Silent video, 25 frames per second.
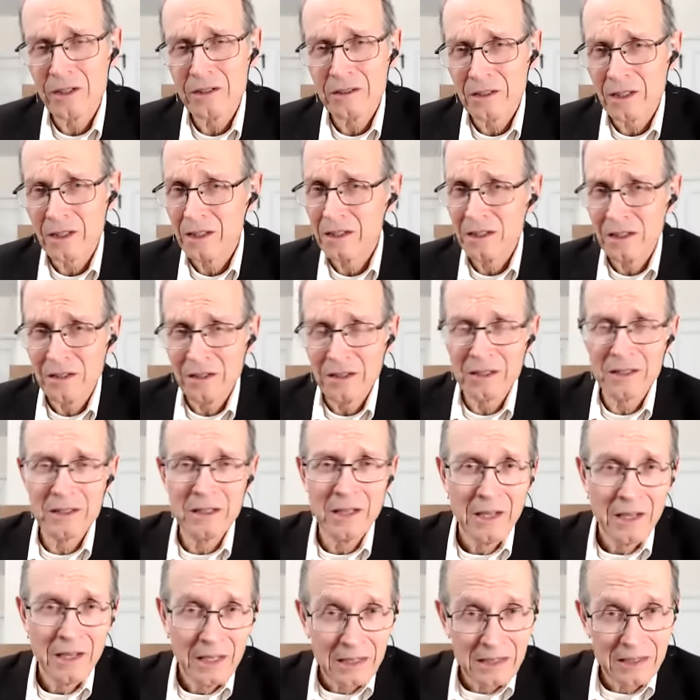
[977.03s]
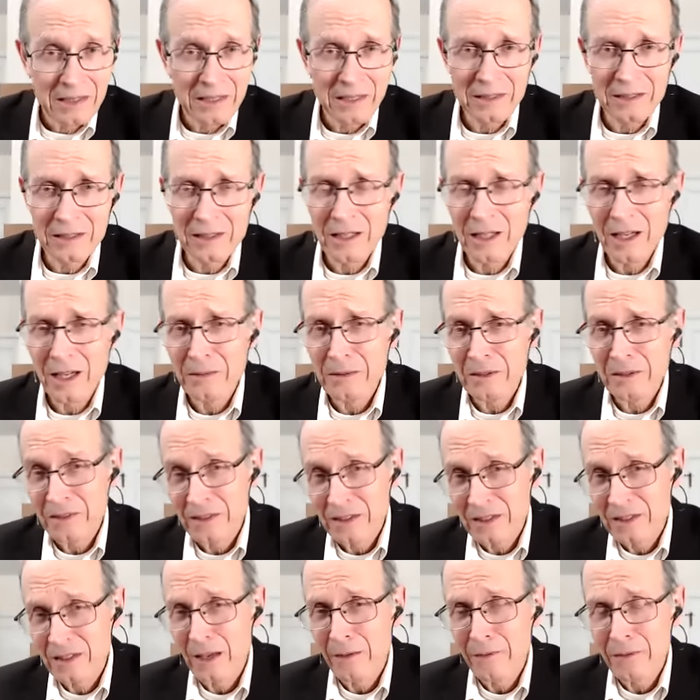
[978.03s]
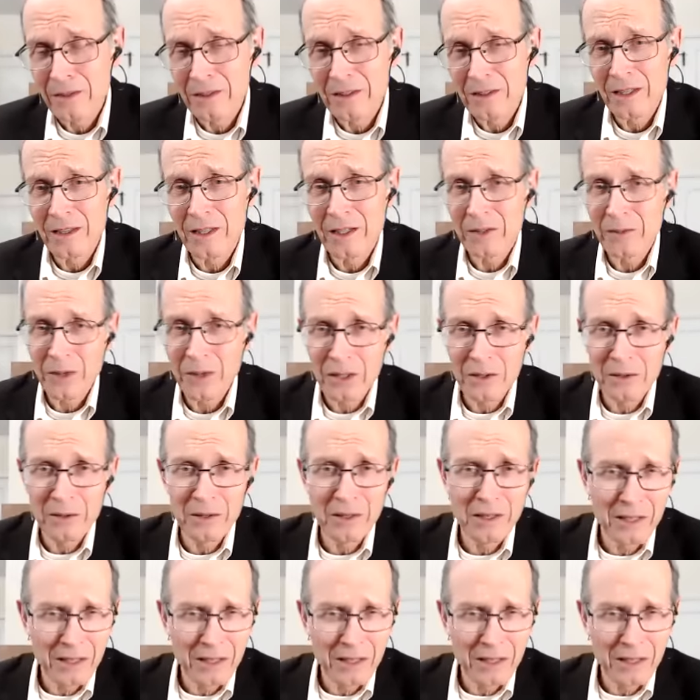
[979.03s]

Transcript: They did this six times, and the seventh day they went around,